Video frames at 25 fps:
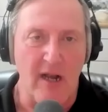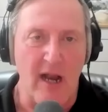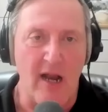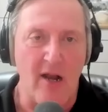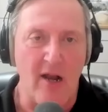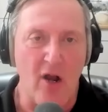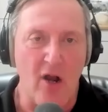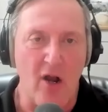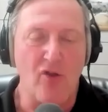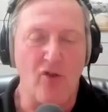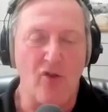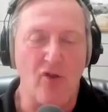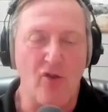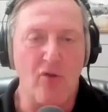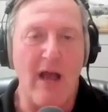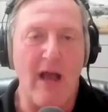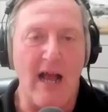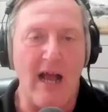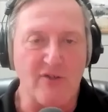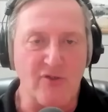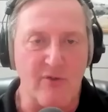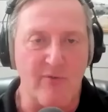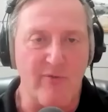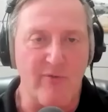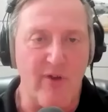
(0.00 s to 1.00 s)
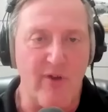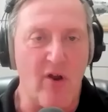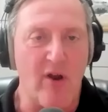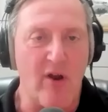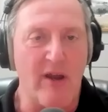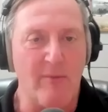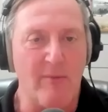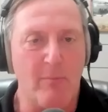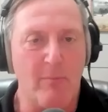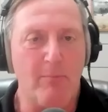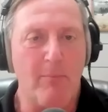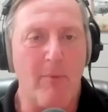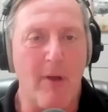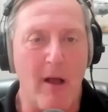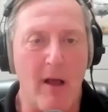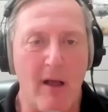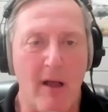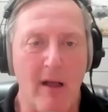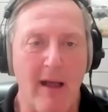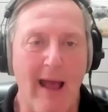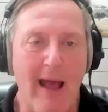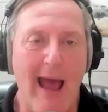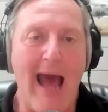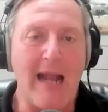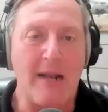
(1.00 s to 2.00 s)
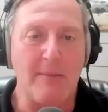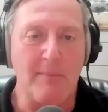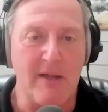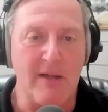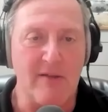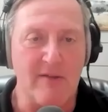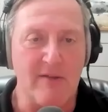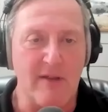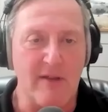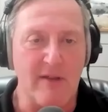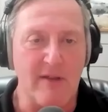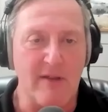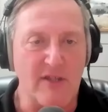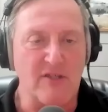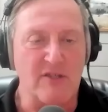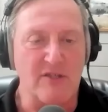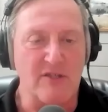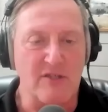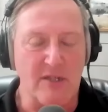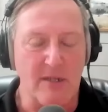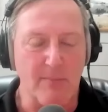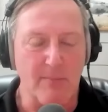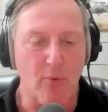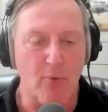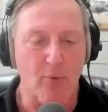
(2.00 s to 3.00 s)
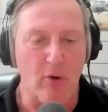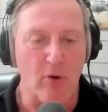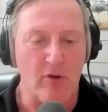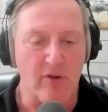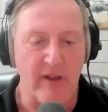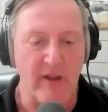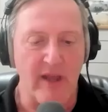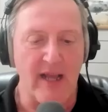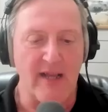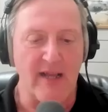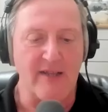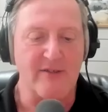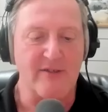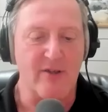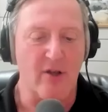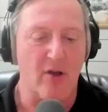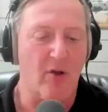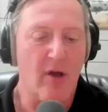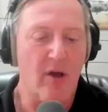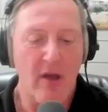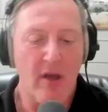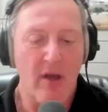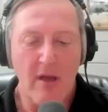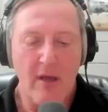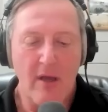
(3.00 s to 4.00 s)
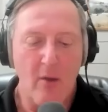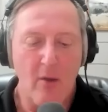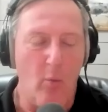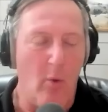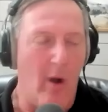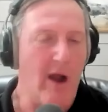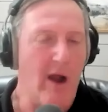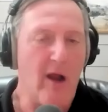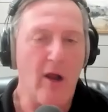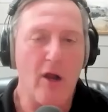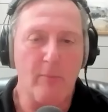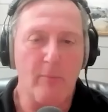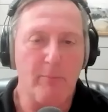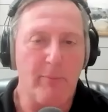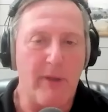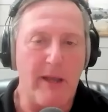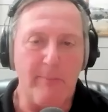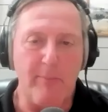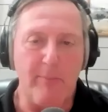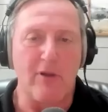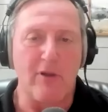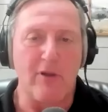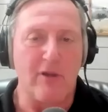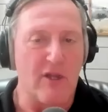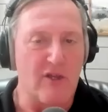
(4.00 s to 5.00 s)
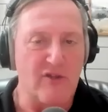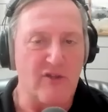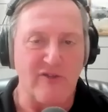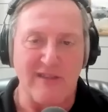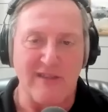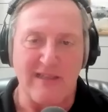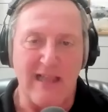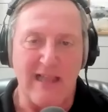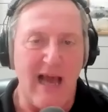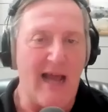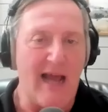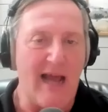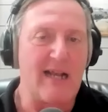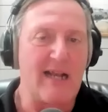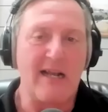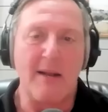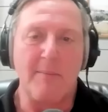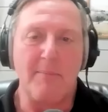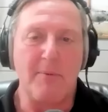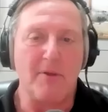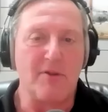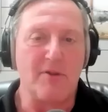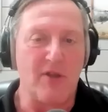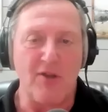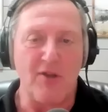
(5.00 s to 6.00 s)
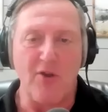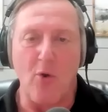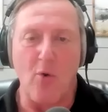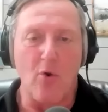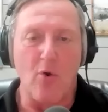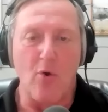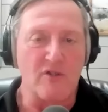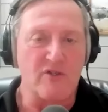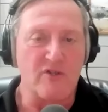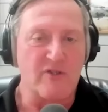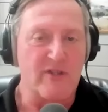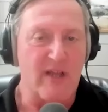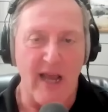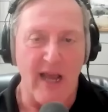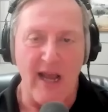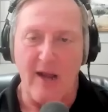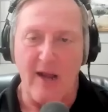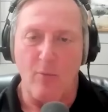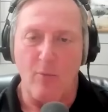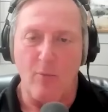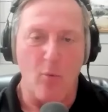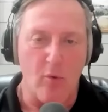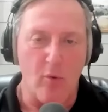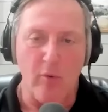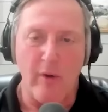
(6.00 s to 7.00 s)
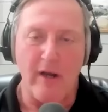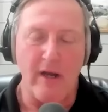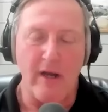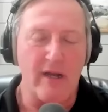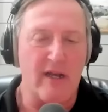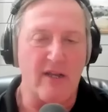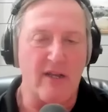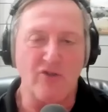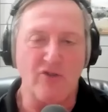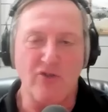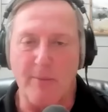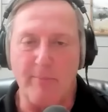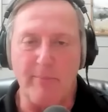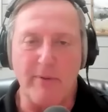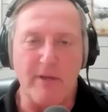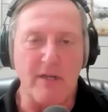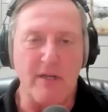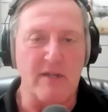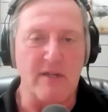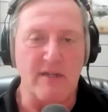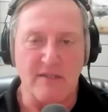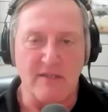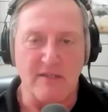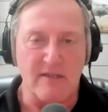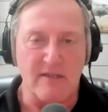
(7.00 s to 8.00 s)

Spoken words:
And I know you guys are very adamant that this is an important thing. So why aren't people just lining up at the door to say we're ready to jump into